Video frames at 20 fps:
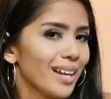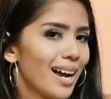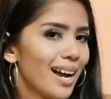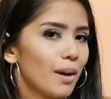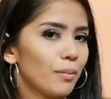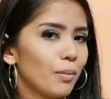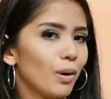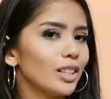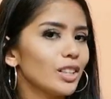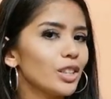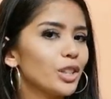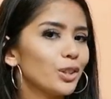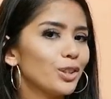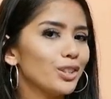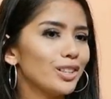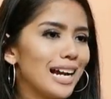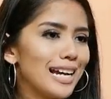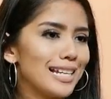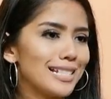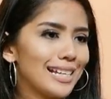I'm gonna show
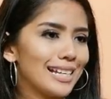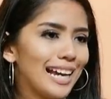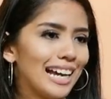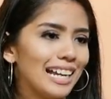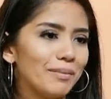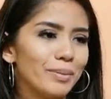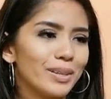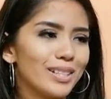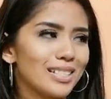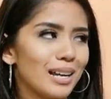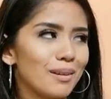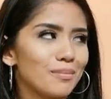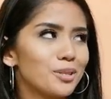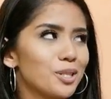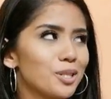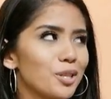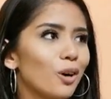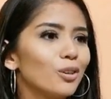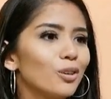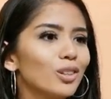you guys again because I'm
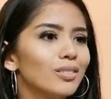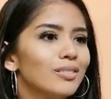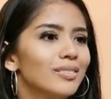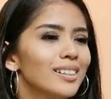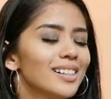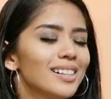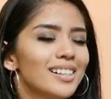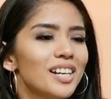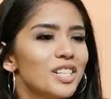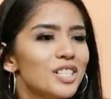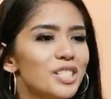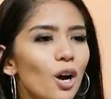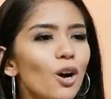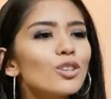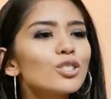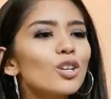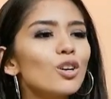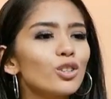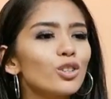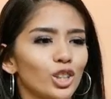so
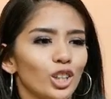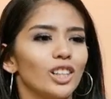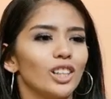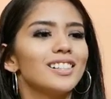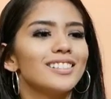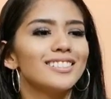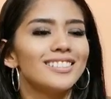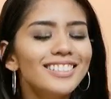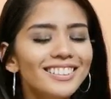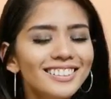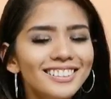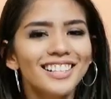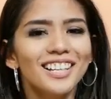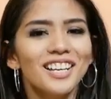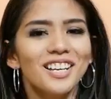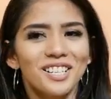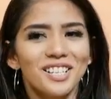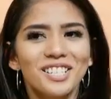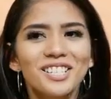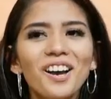shook,
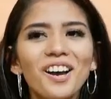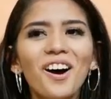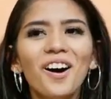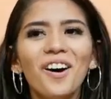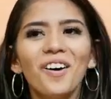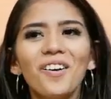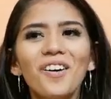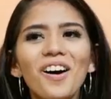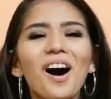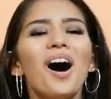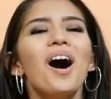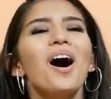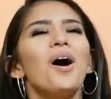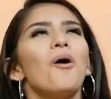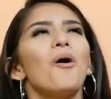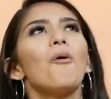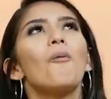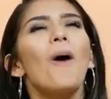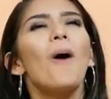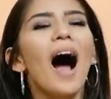so
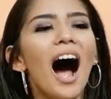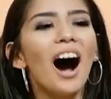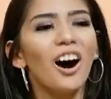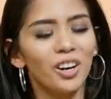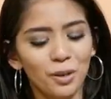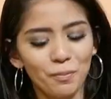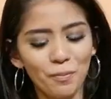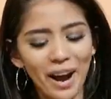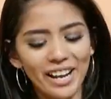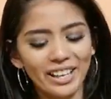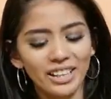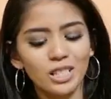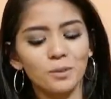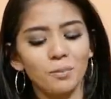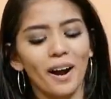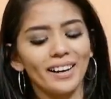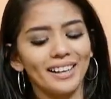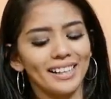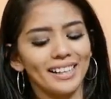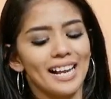wowed by this
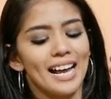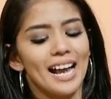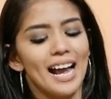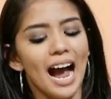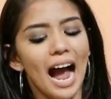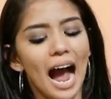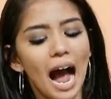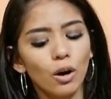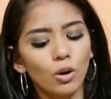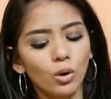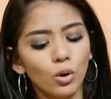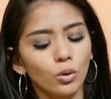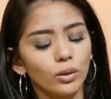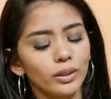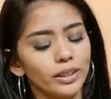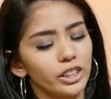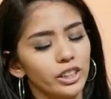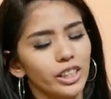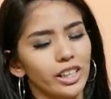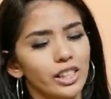product, how
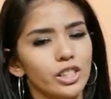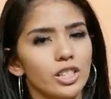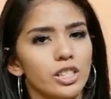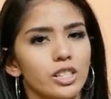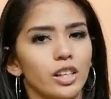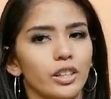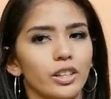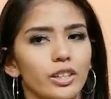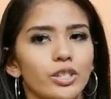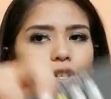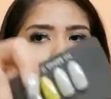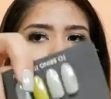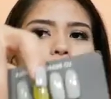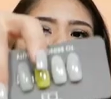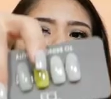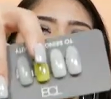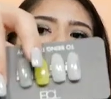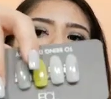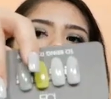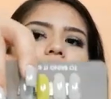cool it changes color. So
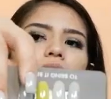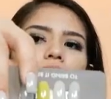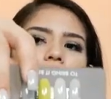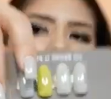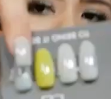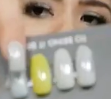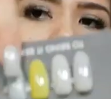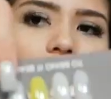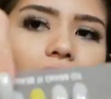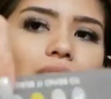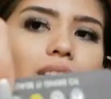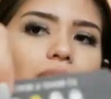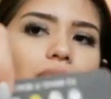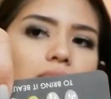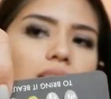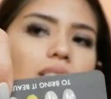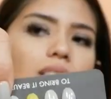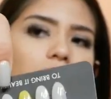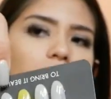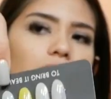here it
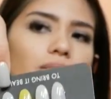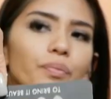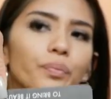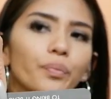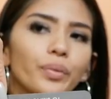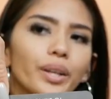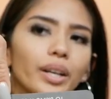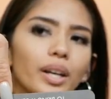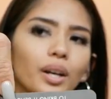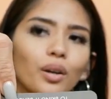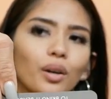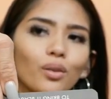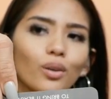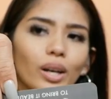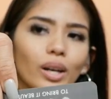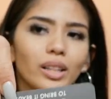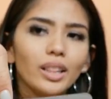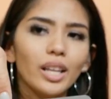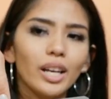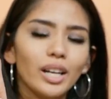is,
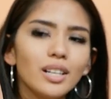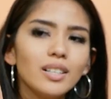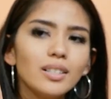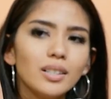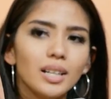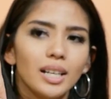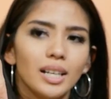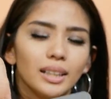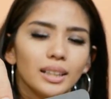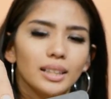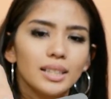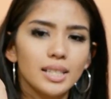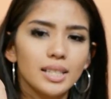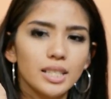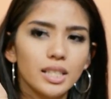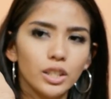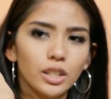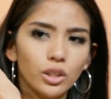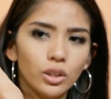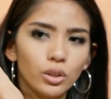right there. This
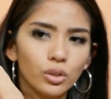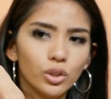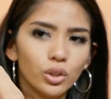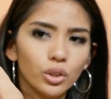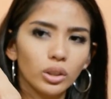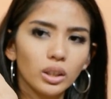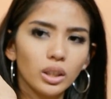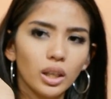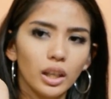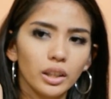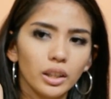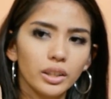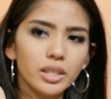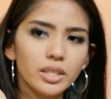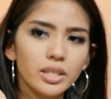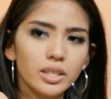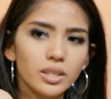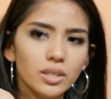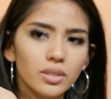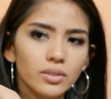is the neutral
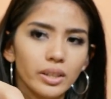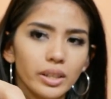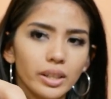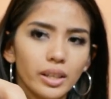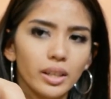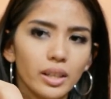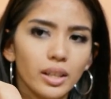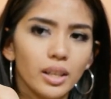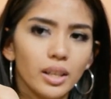colors, right,